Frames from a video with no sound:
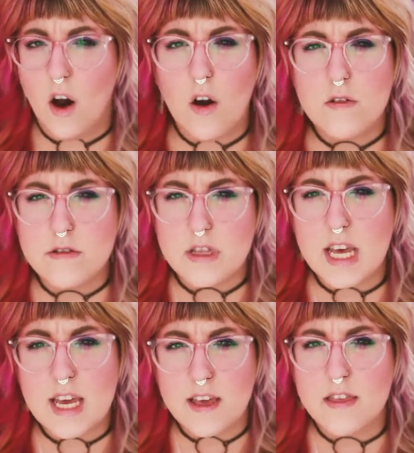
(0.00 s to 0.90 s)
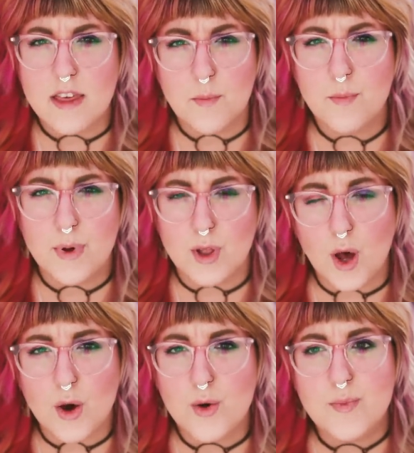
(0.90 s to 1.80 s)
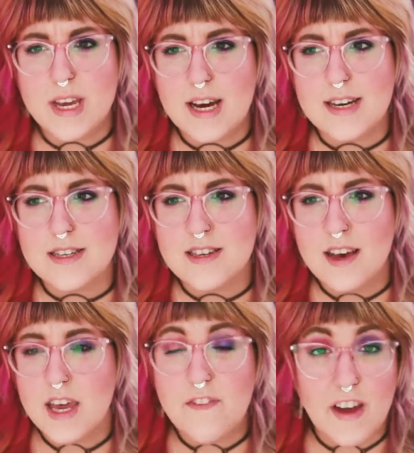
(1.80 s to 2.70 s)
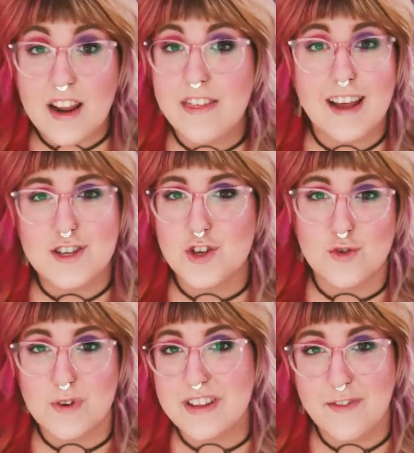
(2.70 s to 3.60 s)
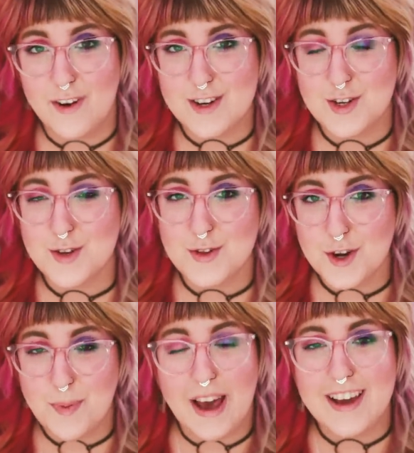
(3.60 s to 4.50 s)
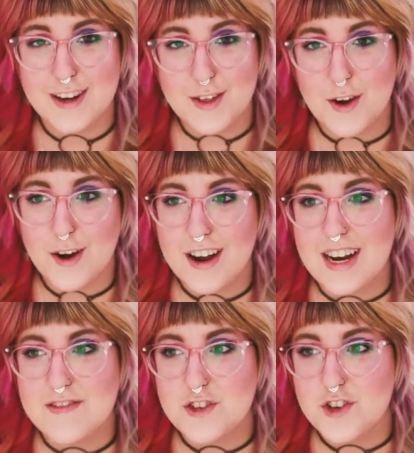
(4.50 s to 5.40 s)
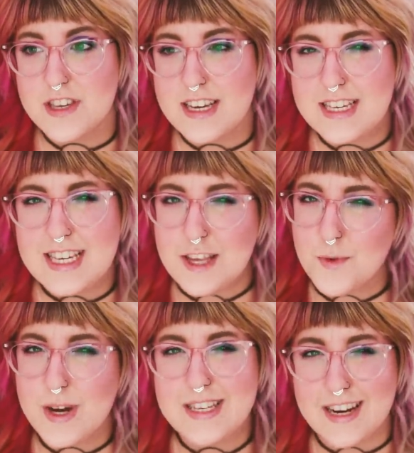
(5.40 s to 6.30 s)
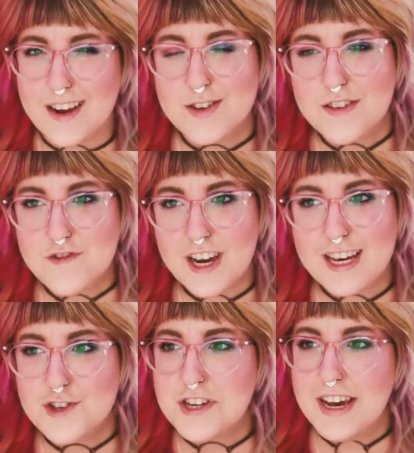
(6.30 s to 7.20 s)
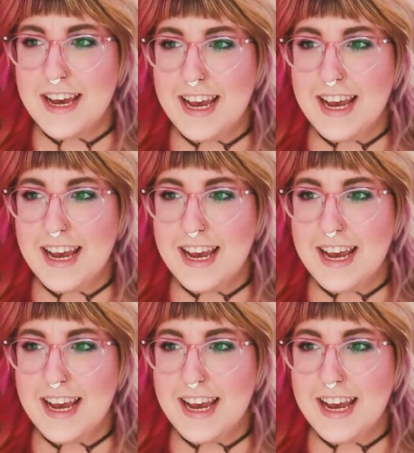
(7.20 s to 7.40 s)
I'll link them below because if anything, it's just really fun to look back into the archives and just like see the way styles have changed.